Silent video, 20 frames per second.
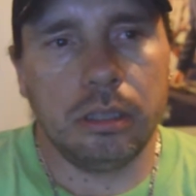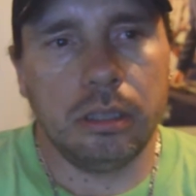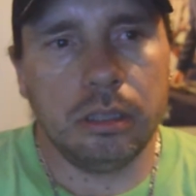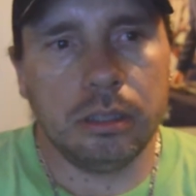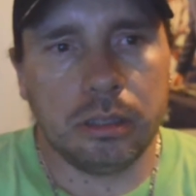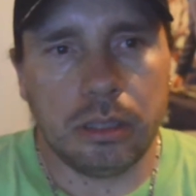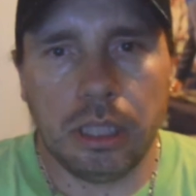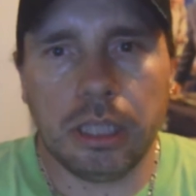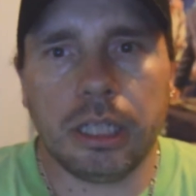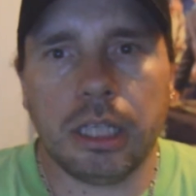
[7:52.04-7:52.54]

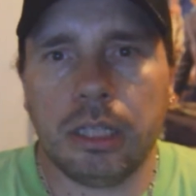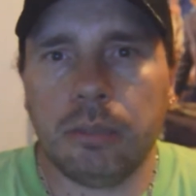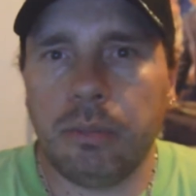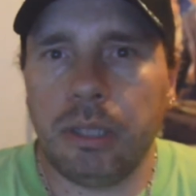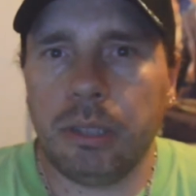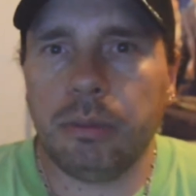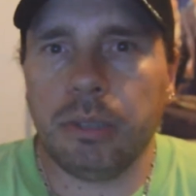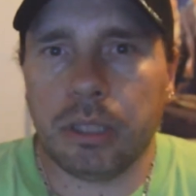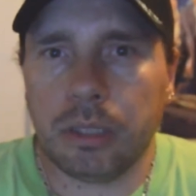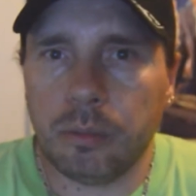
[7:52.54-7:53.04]
So that kind of
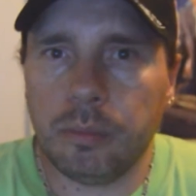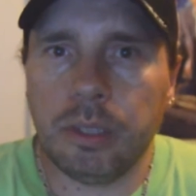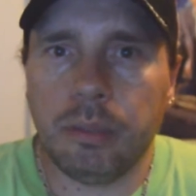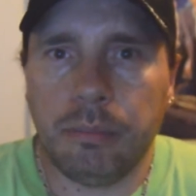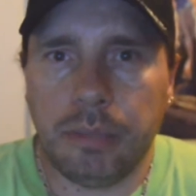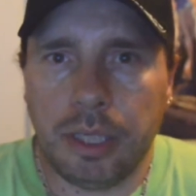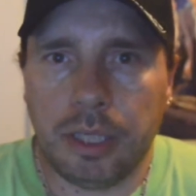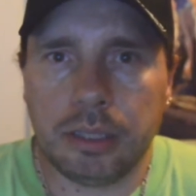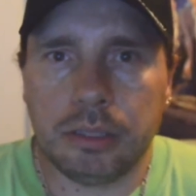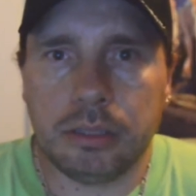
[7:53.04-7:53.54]
made me a little bit
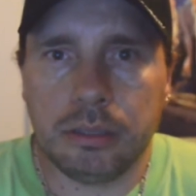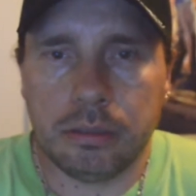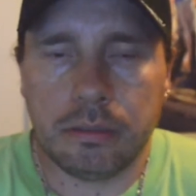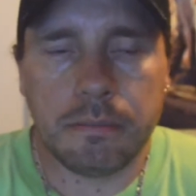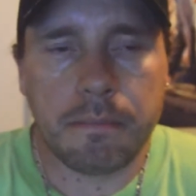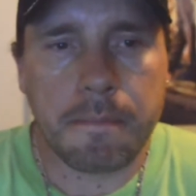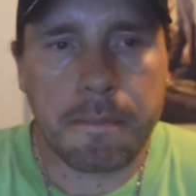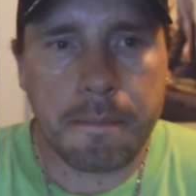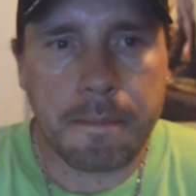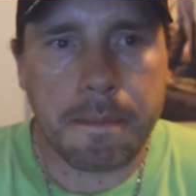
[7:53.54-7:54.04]
mad.
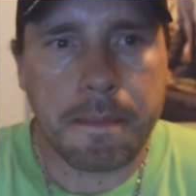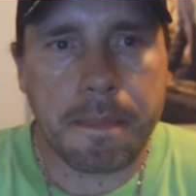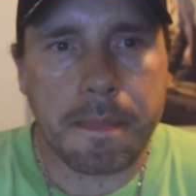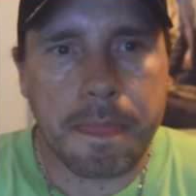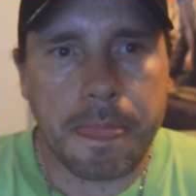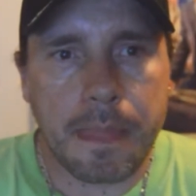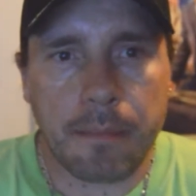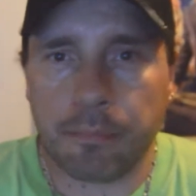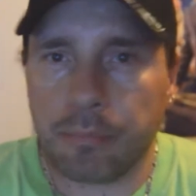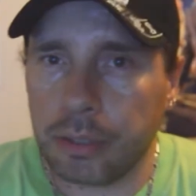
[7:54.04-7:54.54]

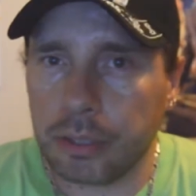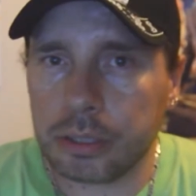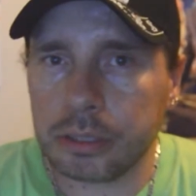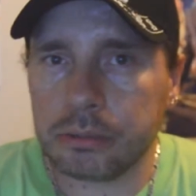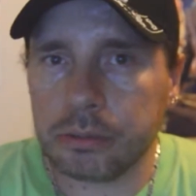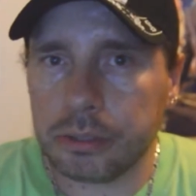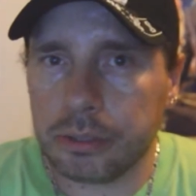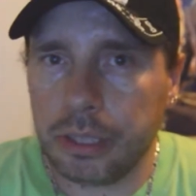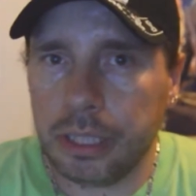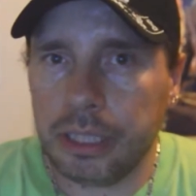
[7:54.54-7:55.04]
Burgers
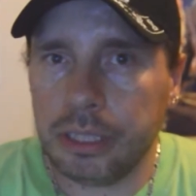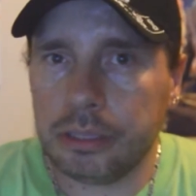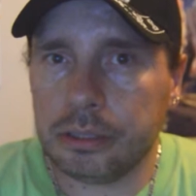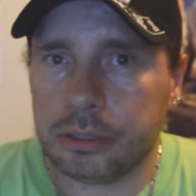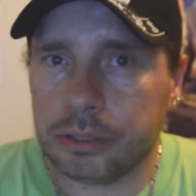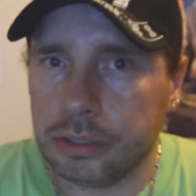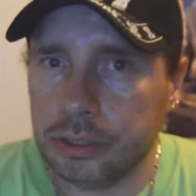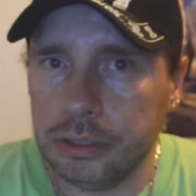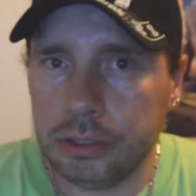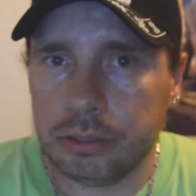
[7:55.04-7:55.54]
were great,
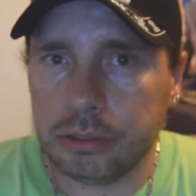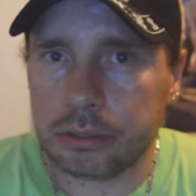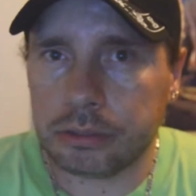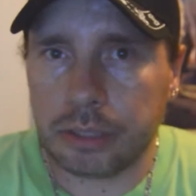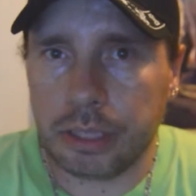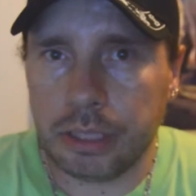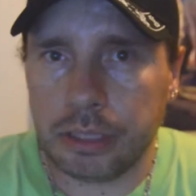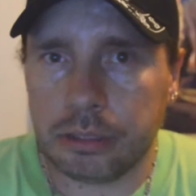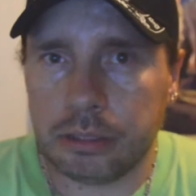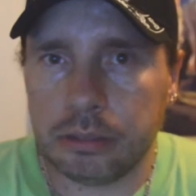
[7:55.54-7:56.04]
juice was
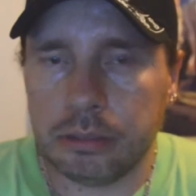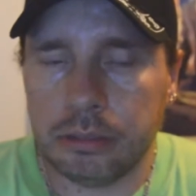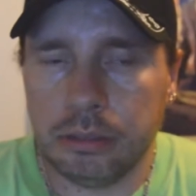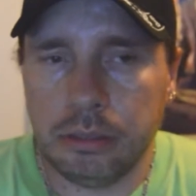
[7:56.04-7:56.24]
great.